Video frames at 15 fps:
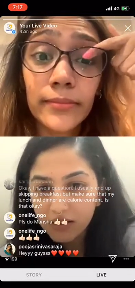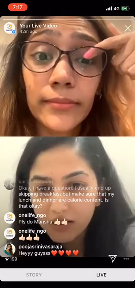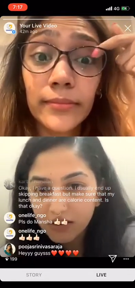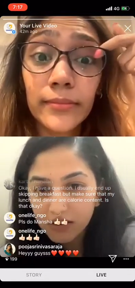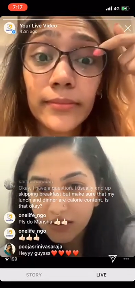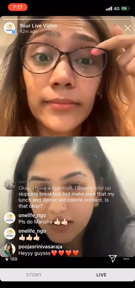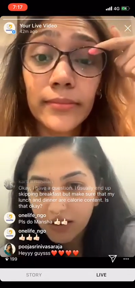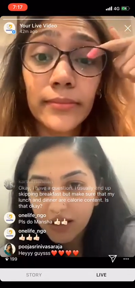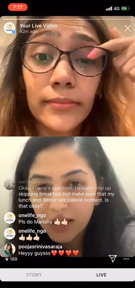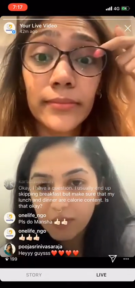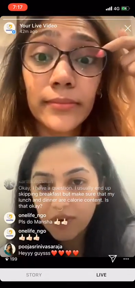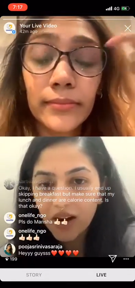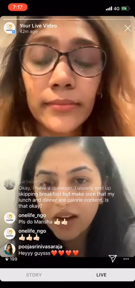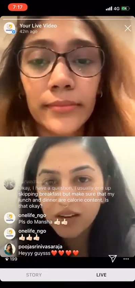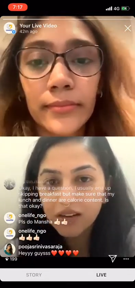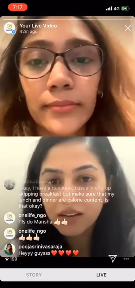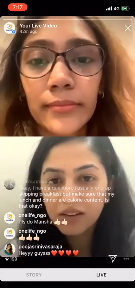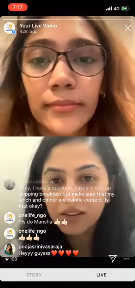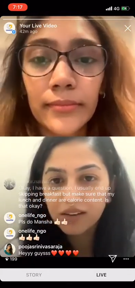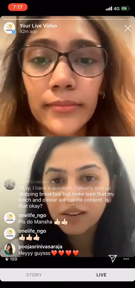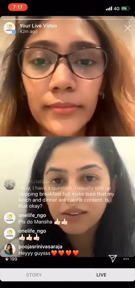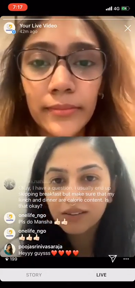Speaker 1: Hey
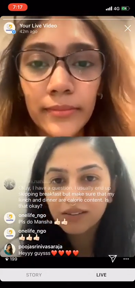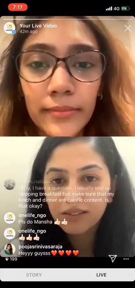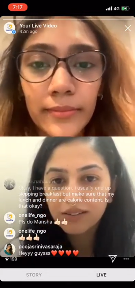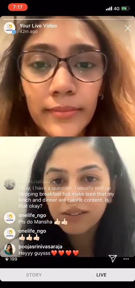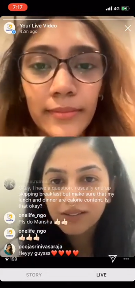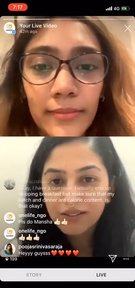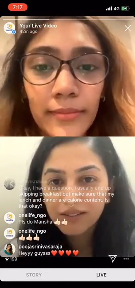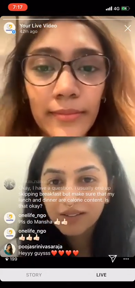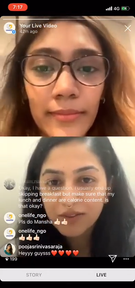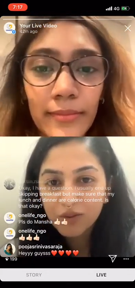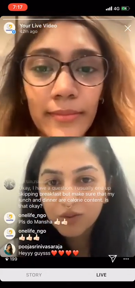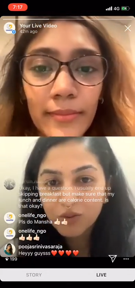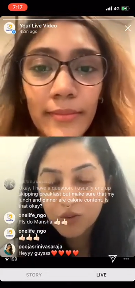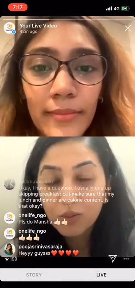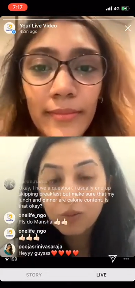Brandon. So many of my